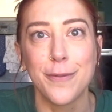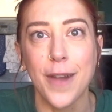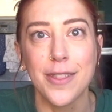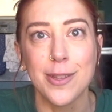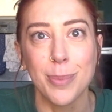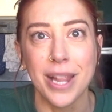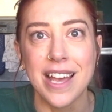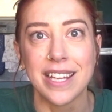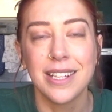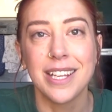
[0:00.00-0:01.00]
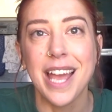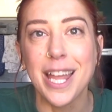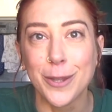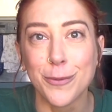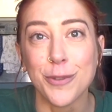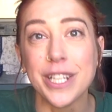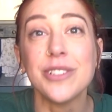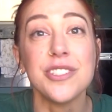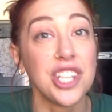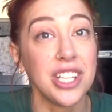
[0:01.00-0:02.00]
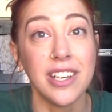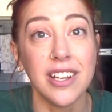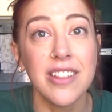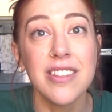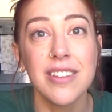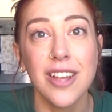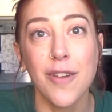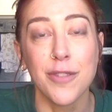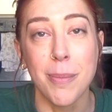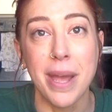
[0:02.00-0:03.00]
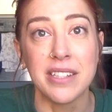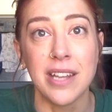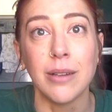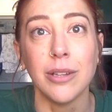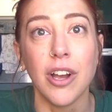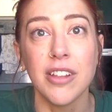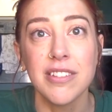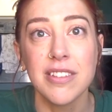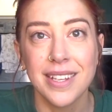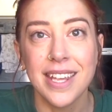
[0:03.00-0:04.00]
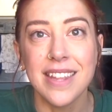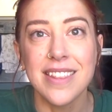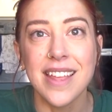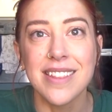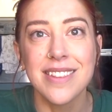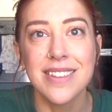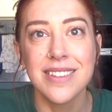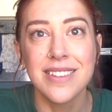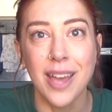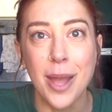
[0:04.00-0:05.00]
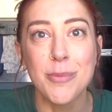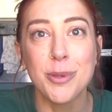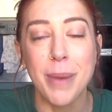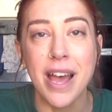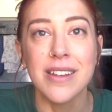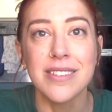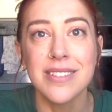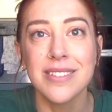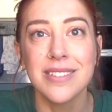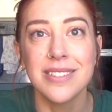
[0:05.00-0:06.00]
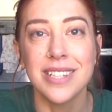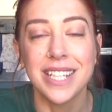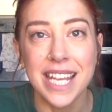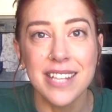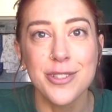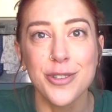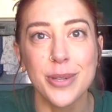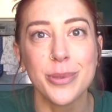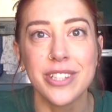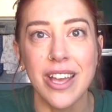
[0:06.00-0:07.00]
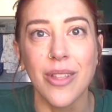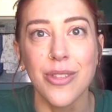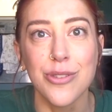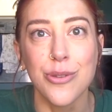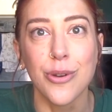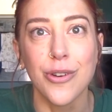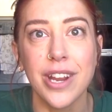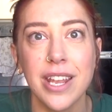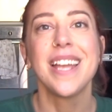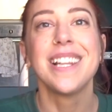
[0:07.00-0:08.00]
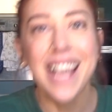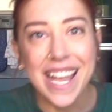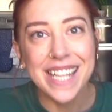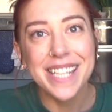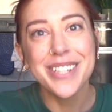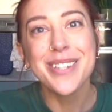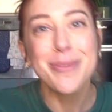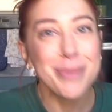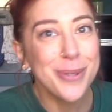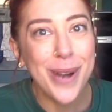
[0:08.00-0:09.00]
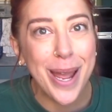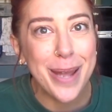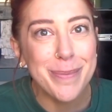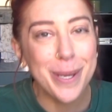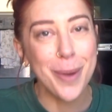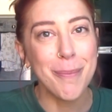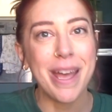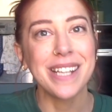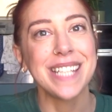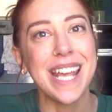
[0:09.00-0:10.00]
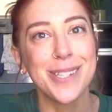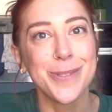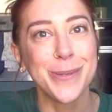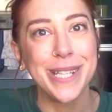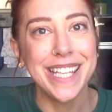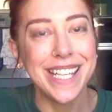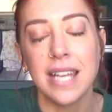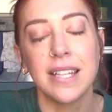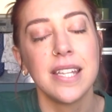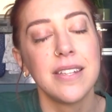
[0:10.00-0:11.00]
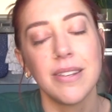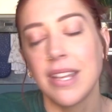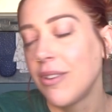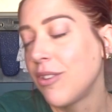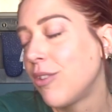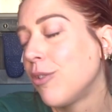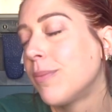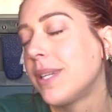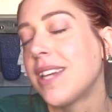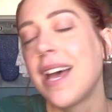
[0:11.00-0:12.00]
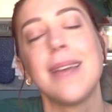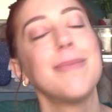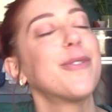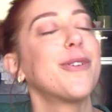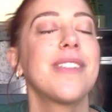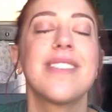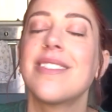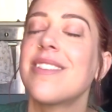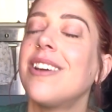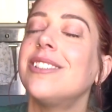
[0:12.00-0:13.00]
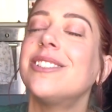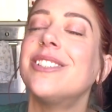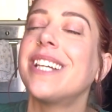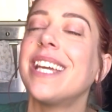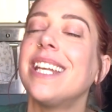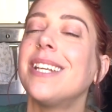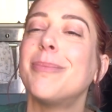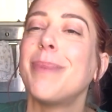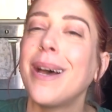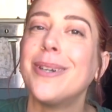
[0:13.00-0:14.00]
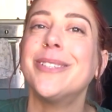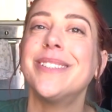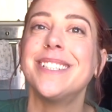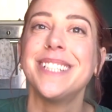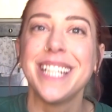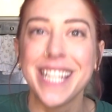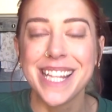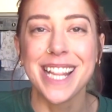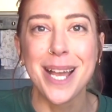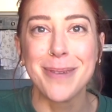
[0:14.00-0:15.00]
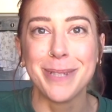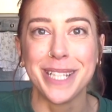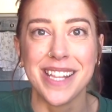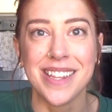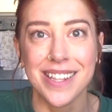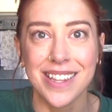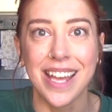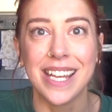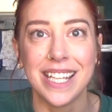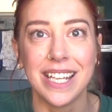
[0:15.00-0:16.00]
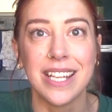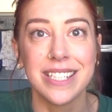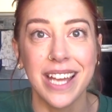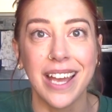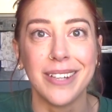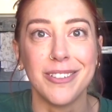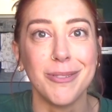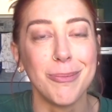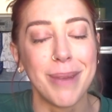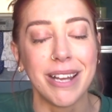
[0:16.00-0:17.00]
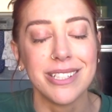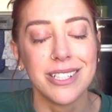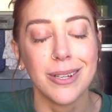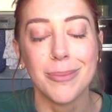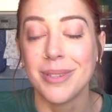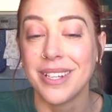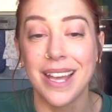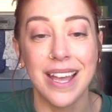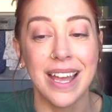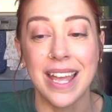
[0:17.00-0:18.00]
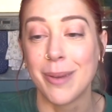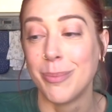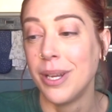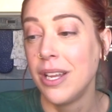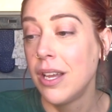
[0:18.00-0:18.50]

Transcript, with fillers: Father's plan and the real genius of the man now lost. He says, Time will pass and history will tell the story. Like, subscribe, come back next week, and it'll soon be time for us to start talking about Islam and this exciting title matchup that I am.